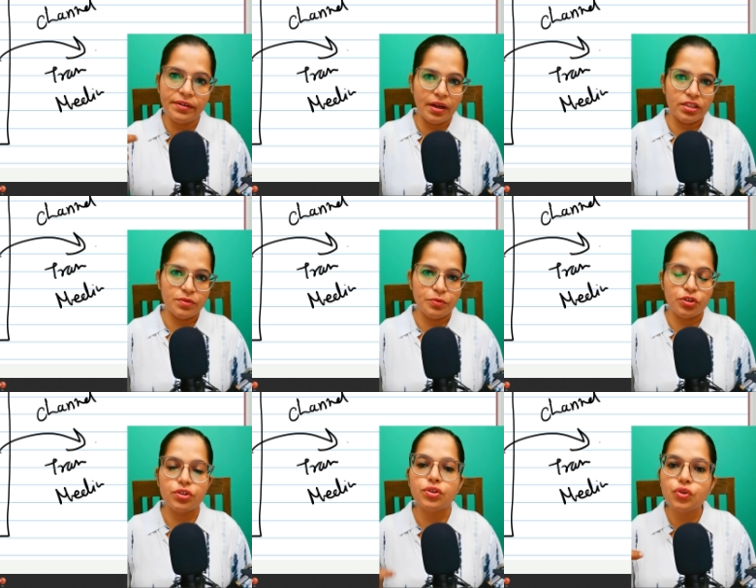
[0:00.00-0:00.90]
a
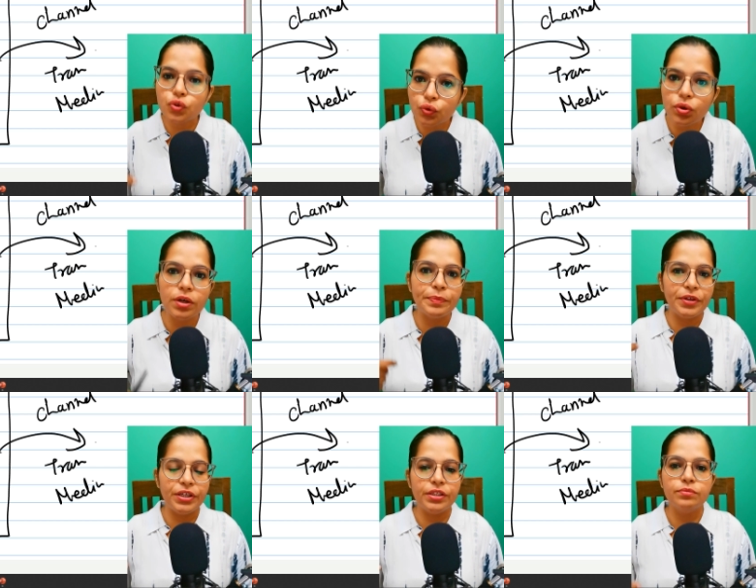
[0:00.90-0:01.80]
transmission, through a
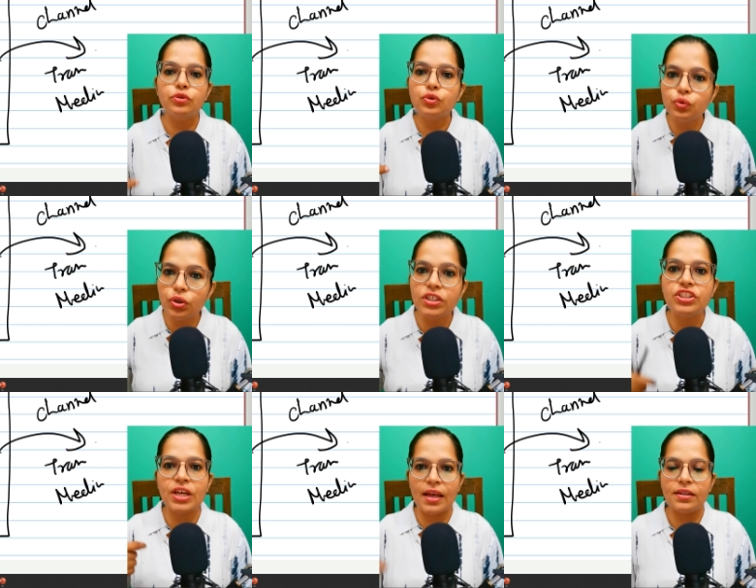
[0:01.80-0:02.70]
medium, through a
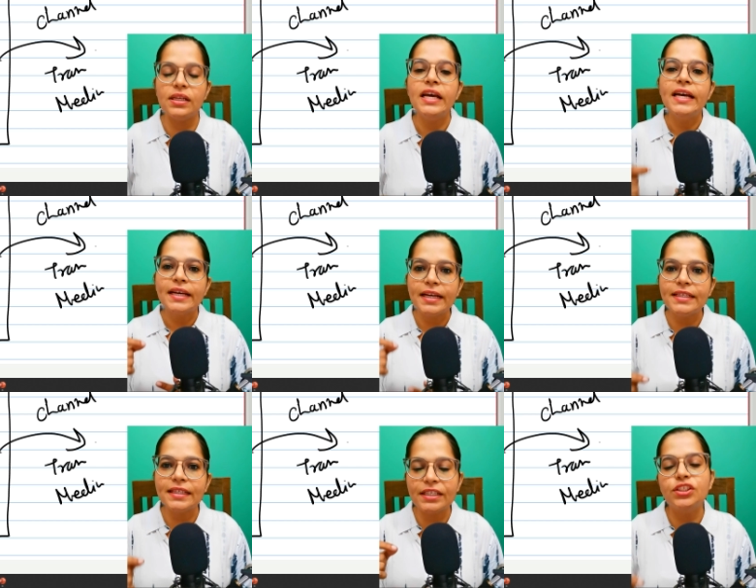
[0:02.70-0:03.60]
channel,
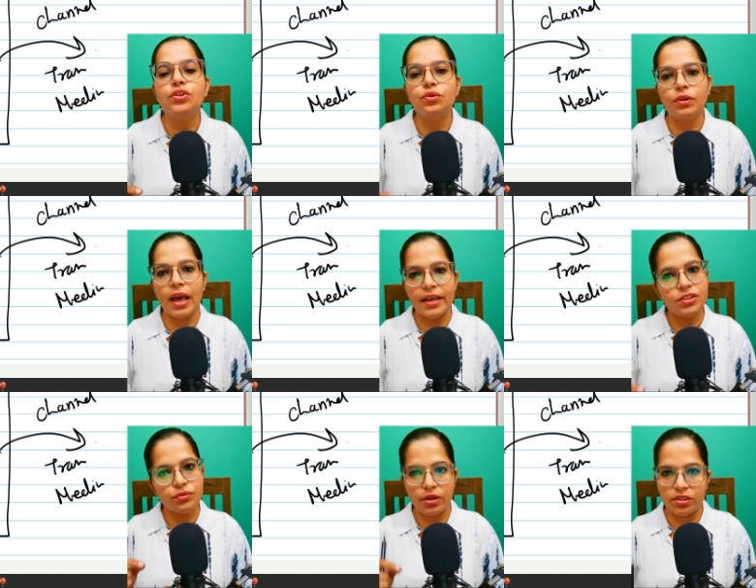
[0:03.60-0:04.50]
it is known
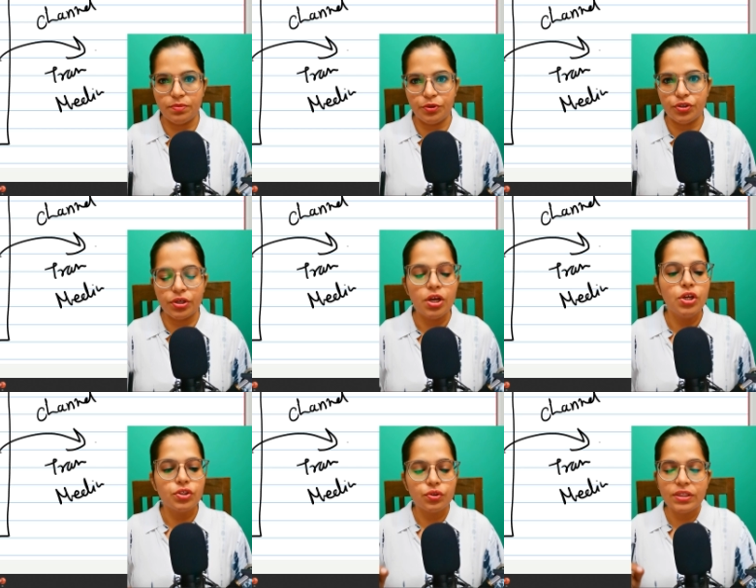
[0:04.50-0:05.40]
as transmission.
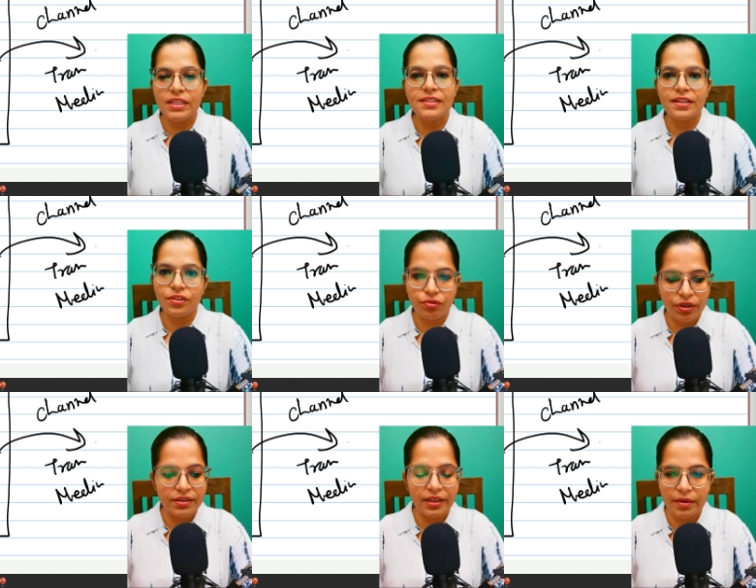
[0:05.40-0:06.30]
So, these are the
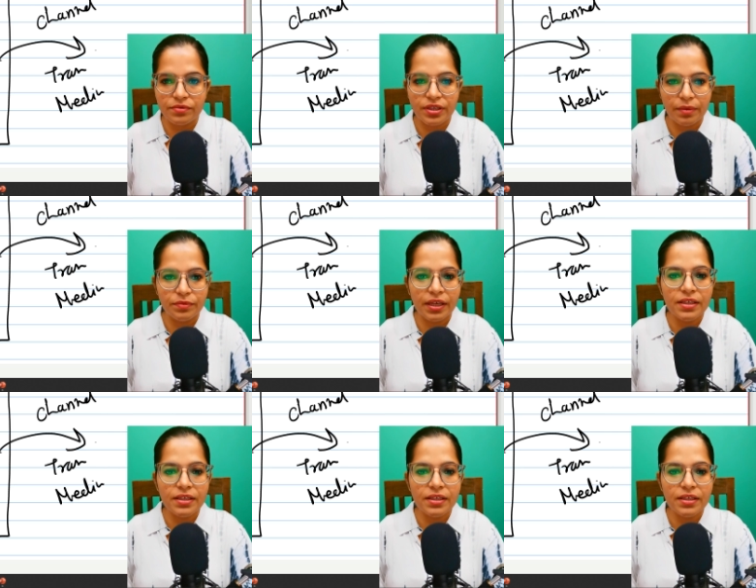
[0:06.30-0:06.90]
three th same